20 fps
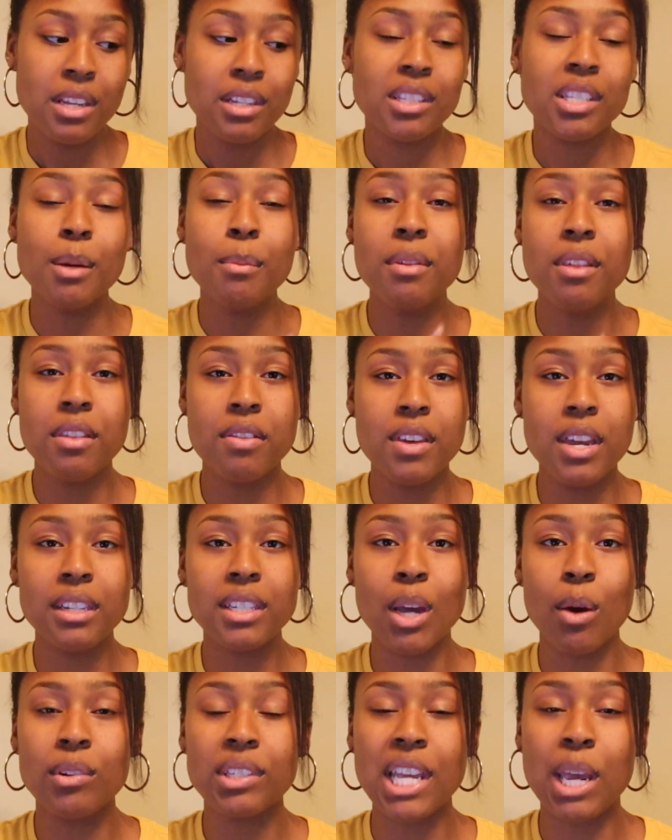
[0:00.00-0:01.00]
Some of the
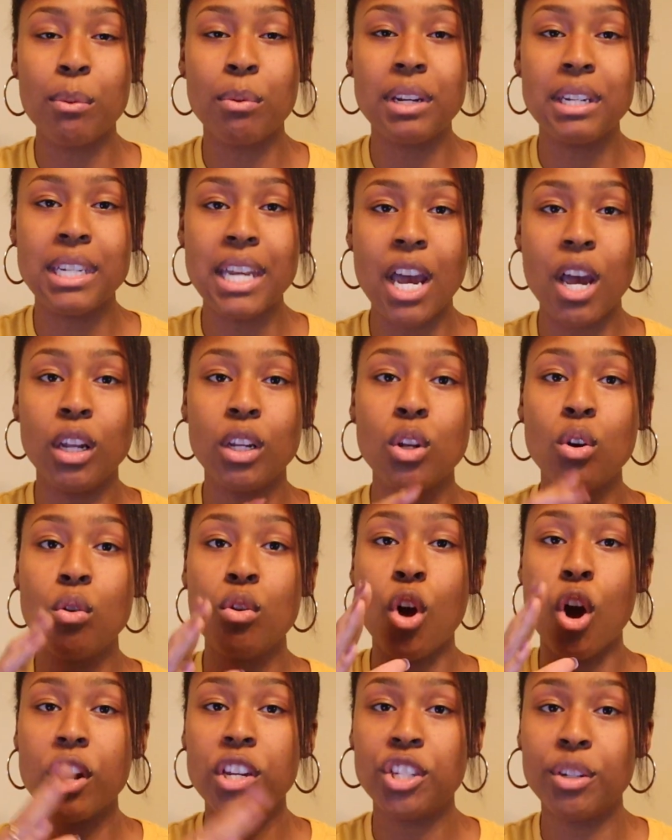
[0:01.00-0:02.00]
things I was able to
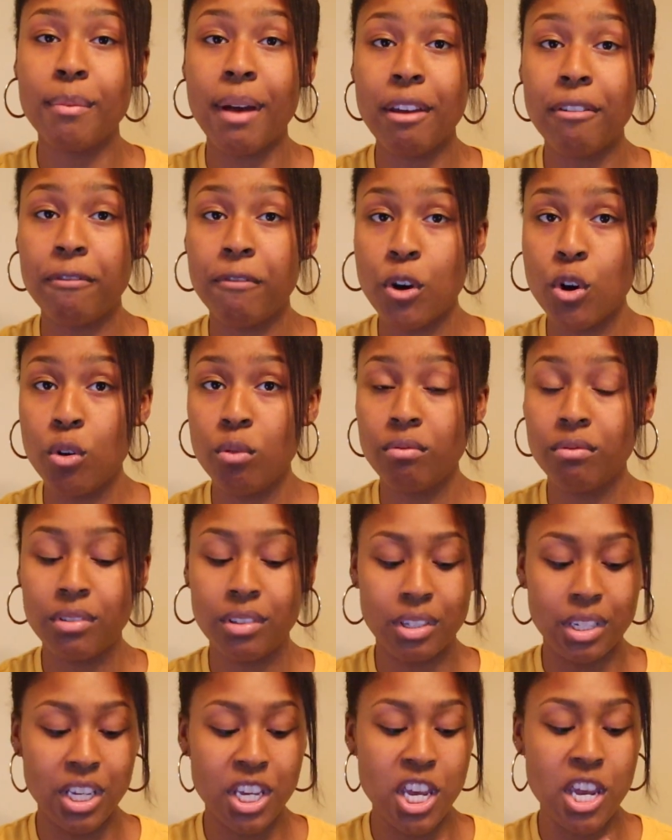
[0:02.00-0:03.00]
download onto my phone
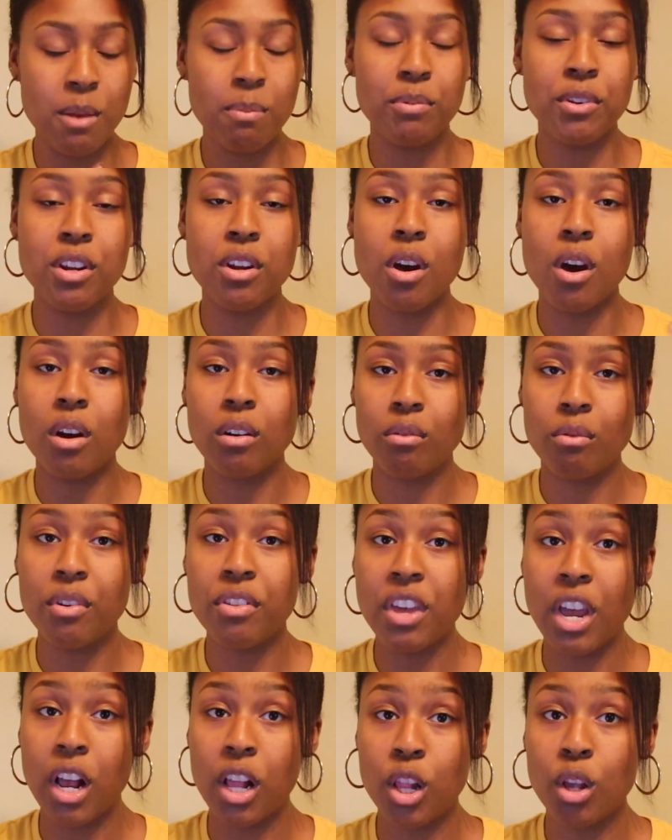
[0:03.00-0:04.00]
to keep,
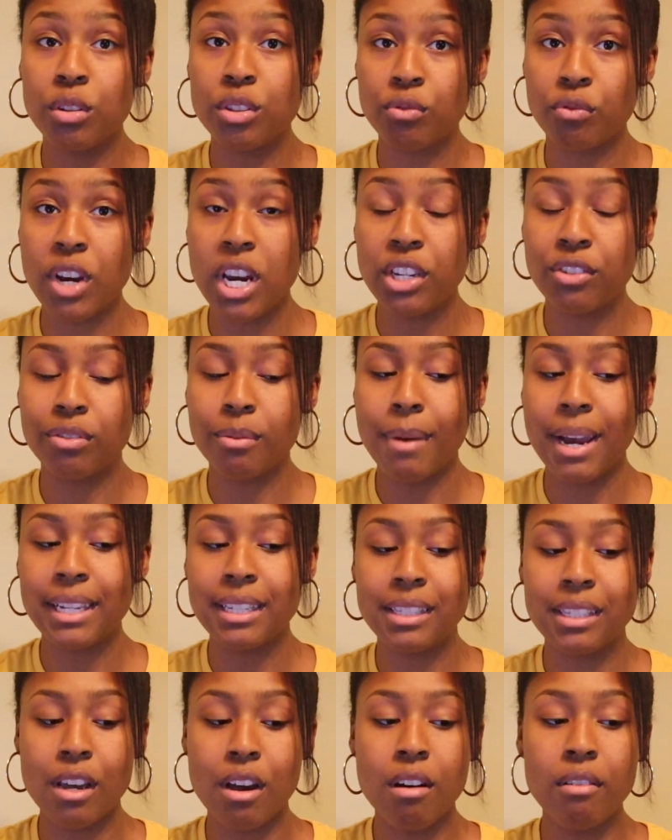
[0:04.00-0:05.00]
within close range for
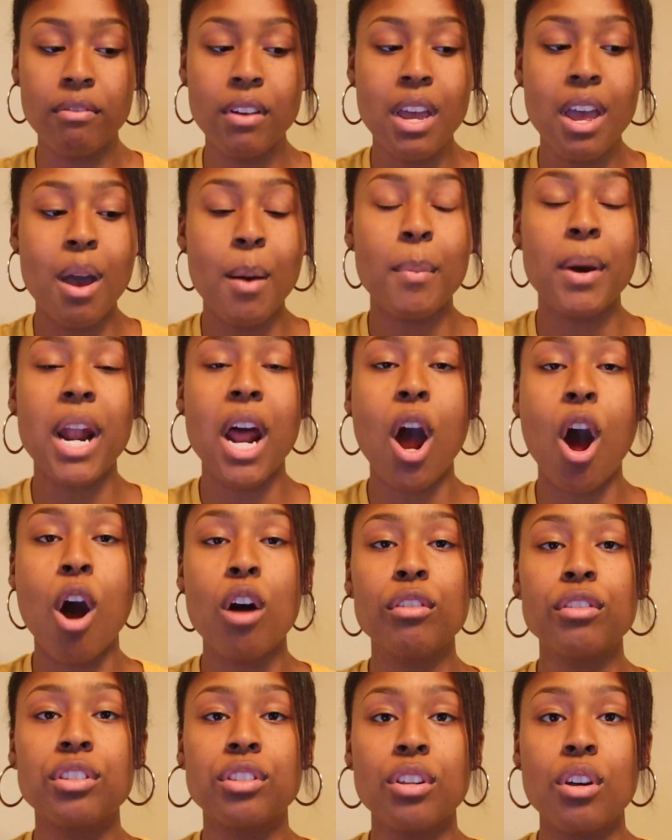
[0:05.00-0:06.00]
myself, but I
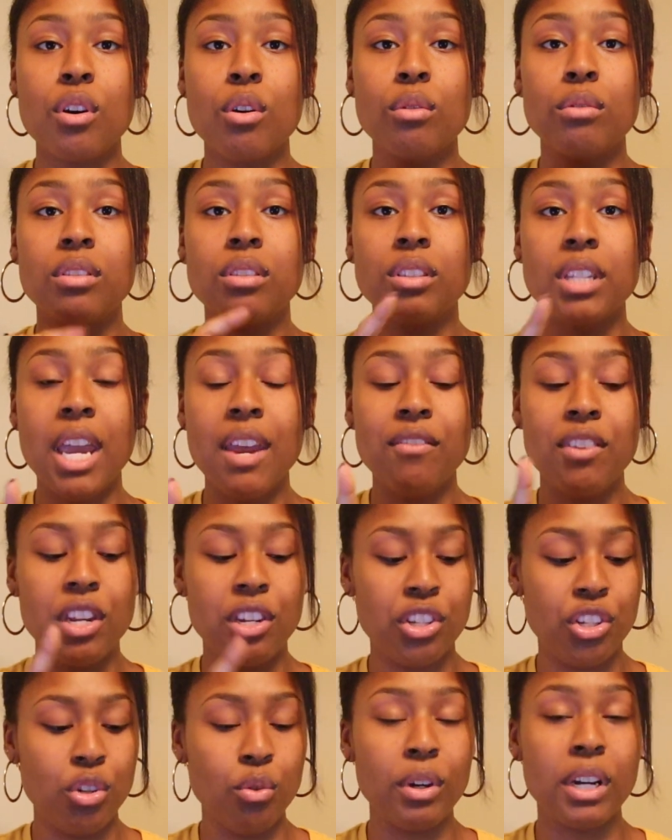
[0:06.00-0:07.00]
also saved
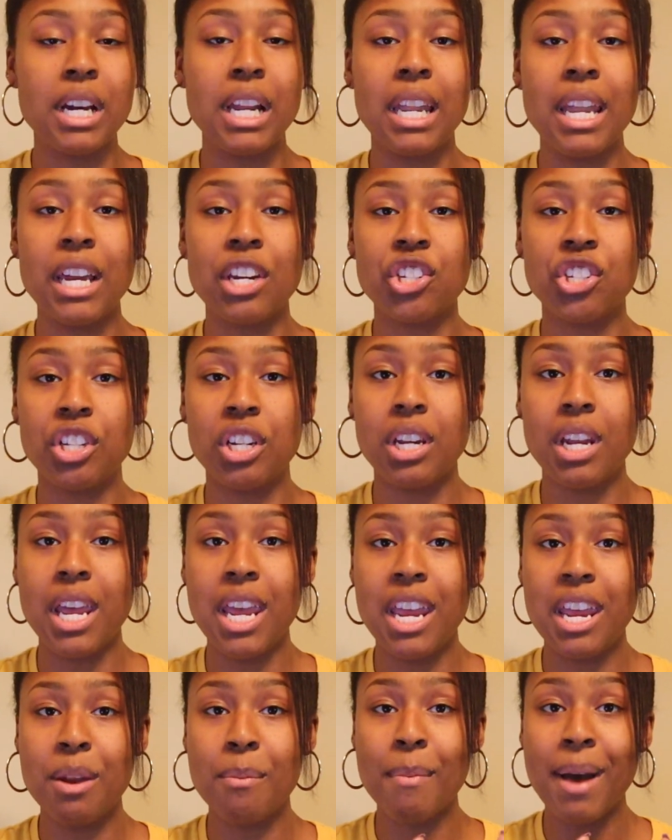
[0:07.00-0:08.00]
it to a collection
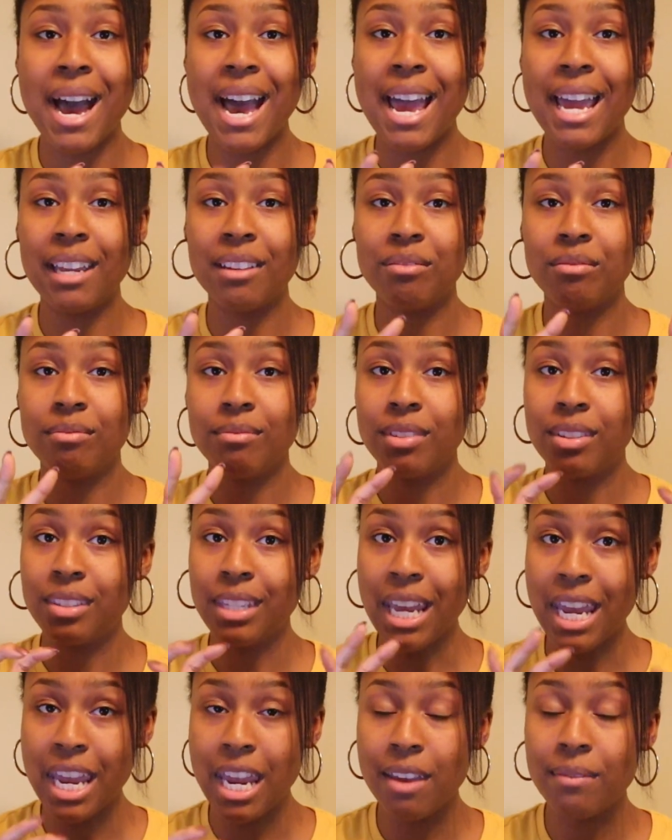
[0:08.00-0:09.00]
in my
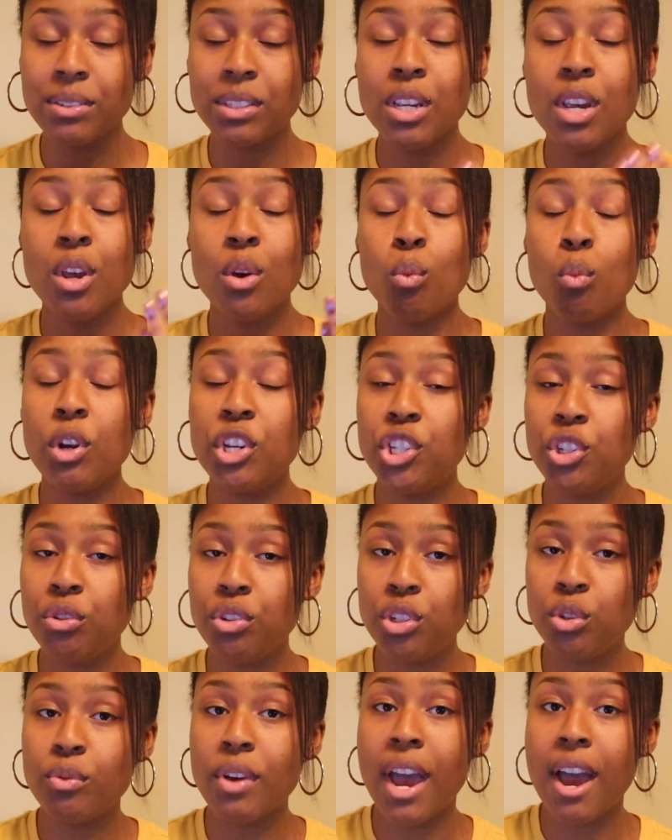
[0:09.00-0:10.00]
saves, which you
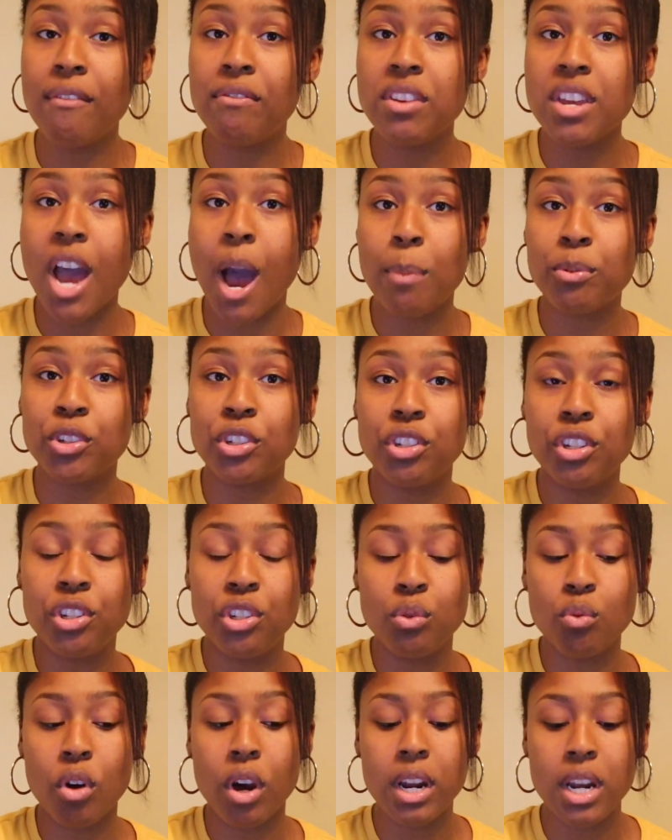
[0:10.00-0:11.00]
do have the option to
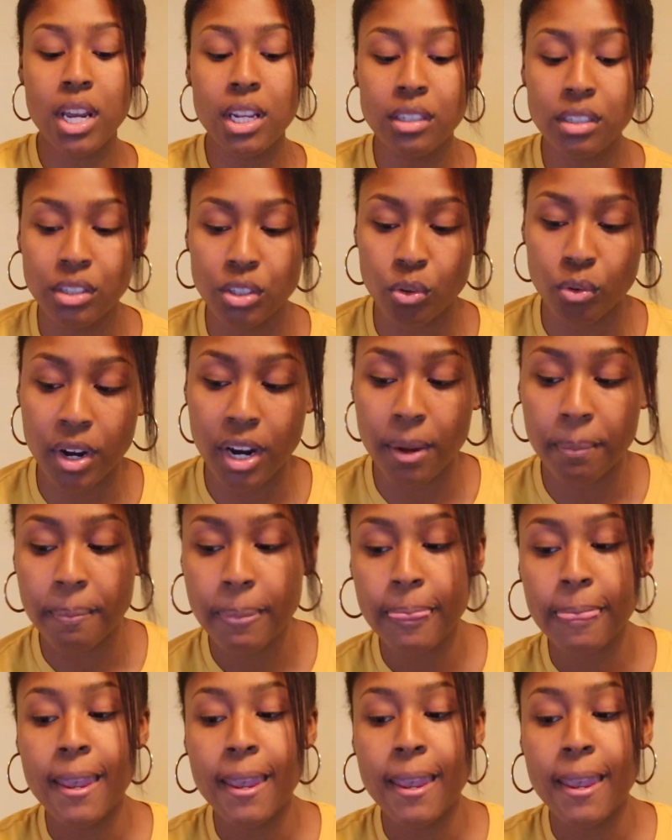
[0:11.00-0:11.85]
do on Instagram.